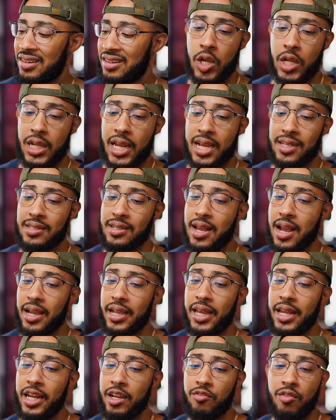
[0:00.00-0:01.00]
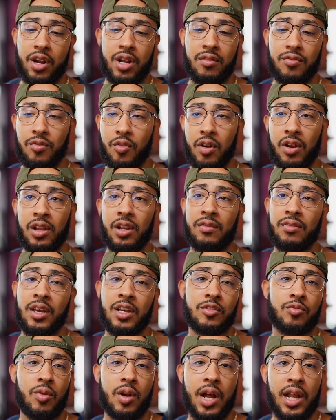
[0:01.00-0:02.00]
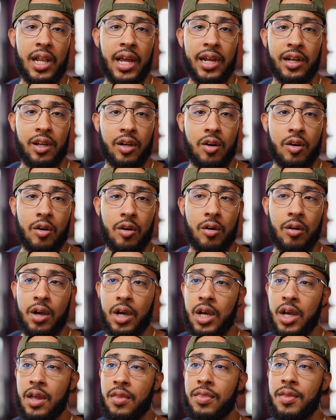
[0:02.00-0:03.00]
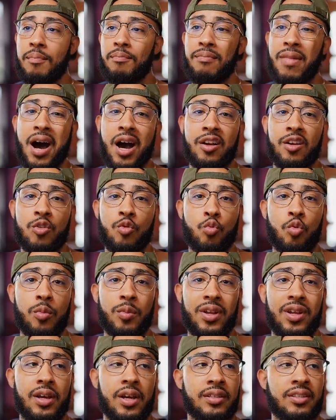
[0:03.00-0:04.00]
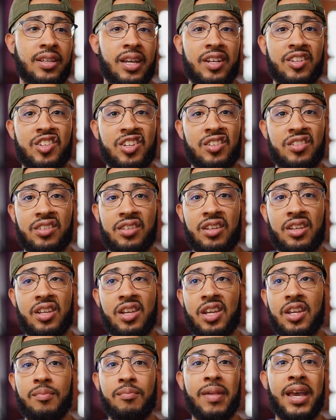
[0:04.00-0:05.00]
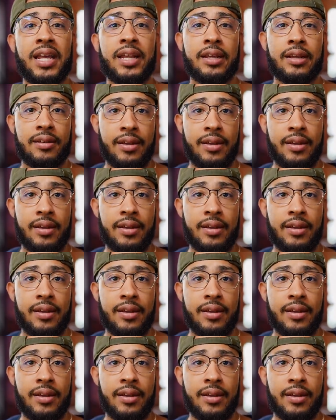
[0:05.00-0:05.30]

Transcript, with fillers: that's not getting ready for a lift. That's what I like to call the modern woman attention seeking mating